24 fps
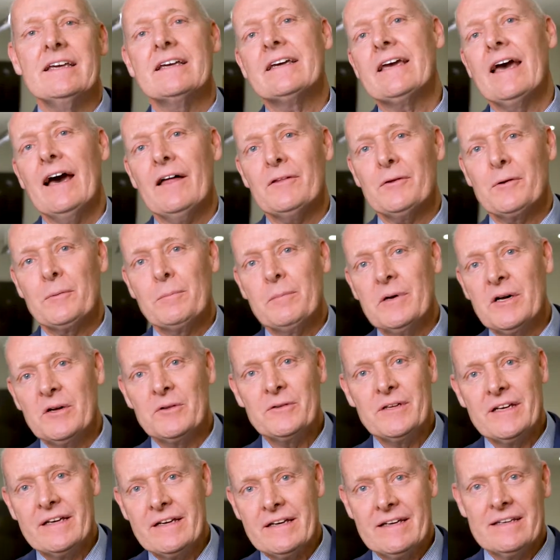Keller
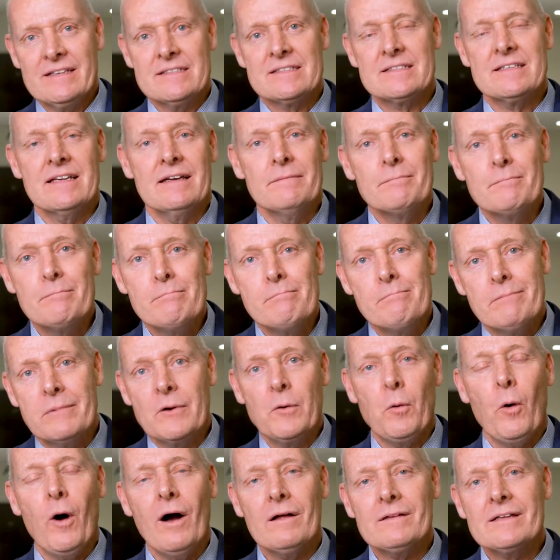building is that
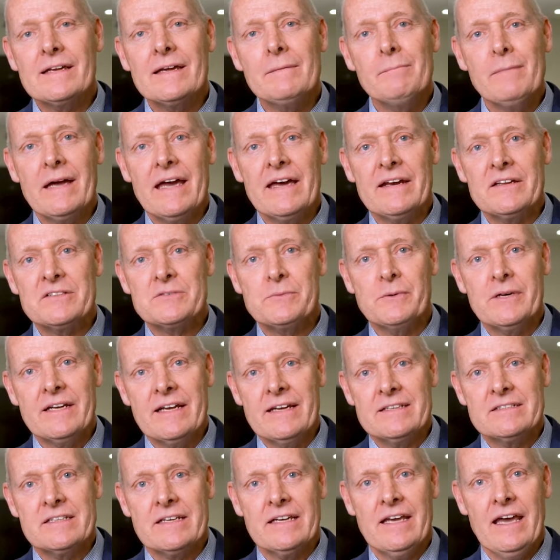quality management
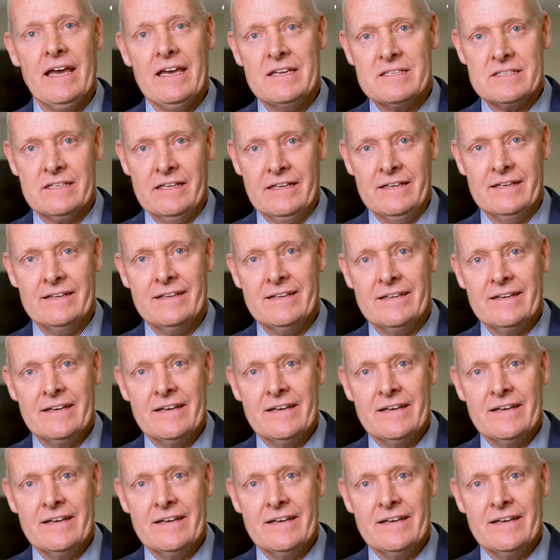education